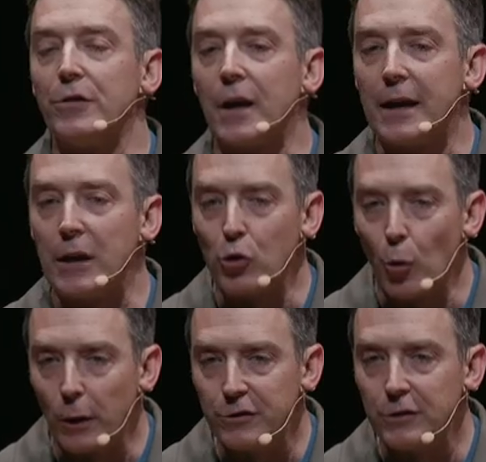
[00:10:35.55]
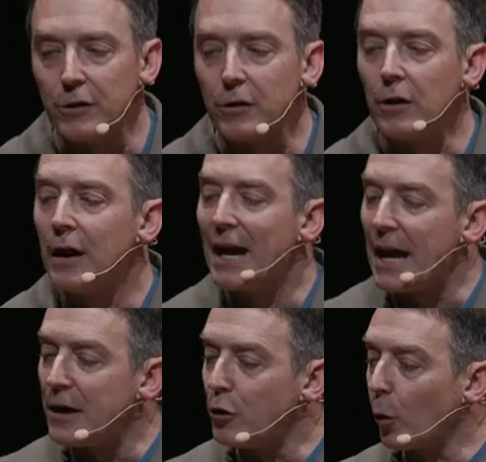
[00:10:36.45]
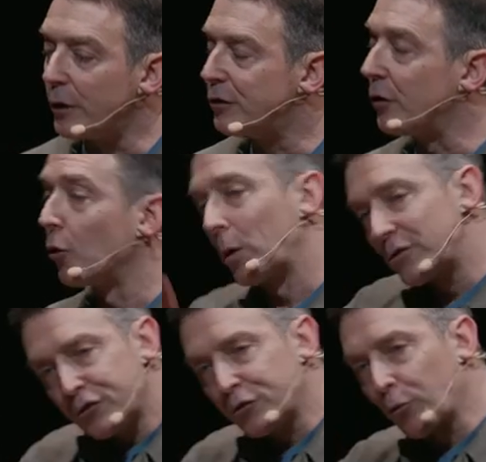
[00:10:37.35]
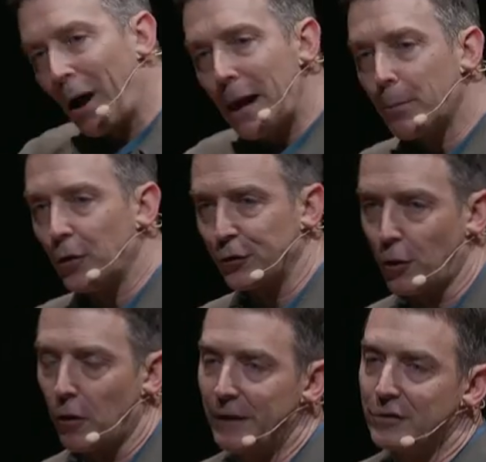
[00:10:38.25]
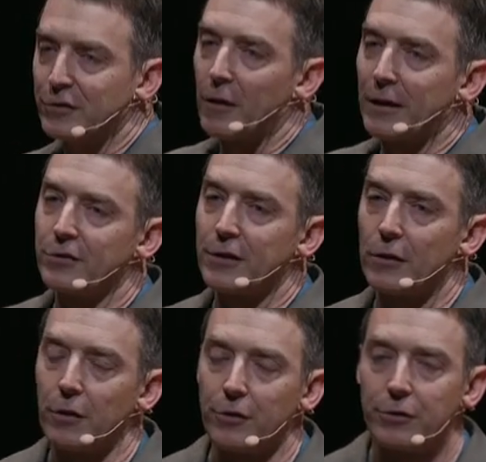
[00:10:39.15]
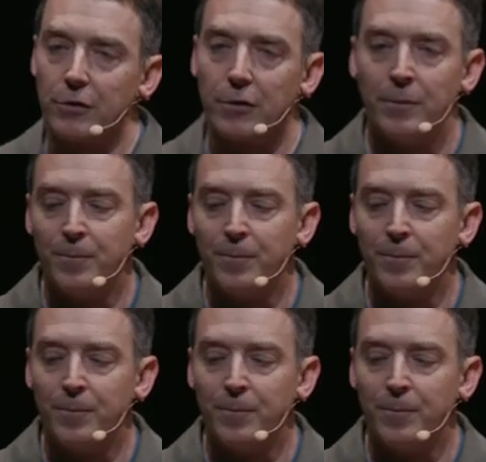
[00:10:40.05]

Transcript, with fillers: is getting noisier and noisier, which scrambles all these sonic signals.